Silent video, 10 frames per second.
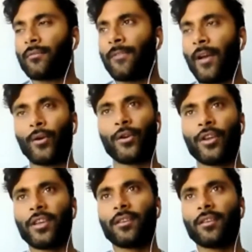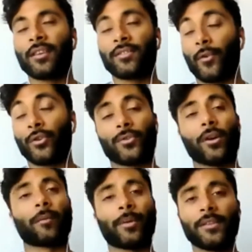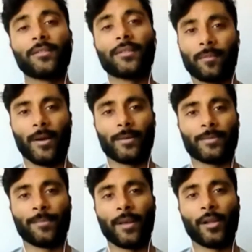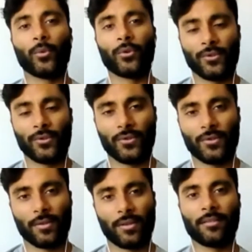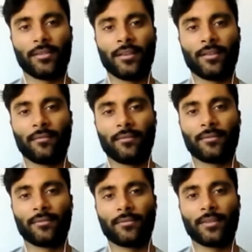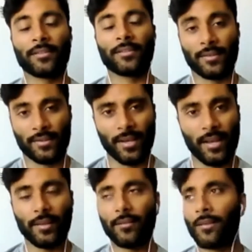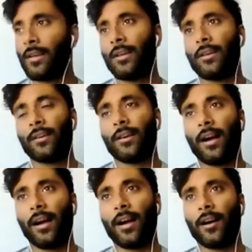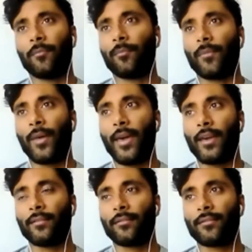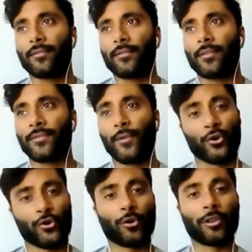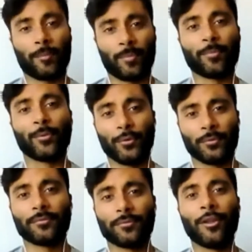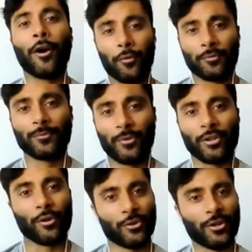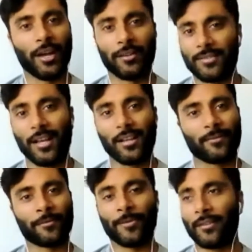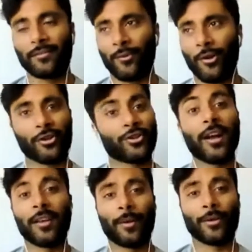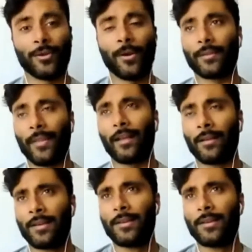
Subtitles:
very strong opinions about male witches in today's society, and he's very sure to let people know within earshot. Is not afraid or not shy about sharing that.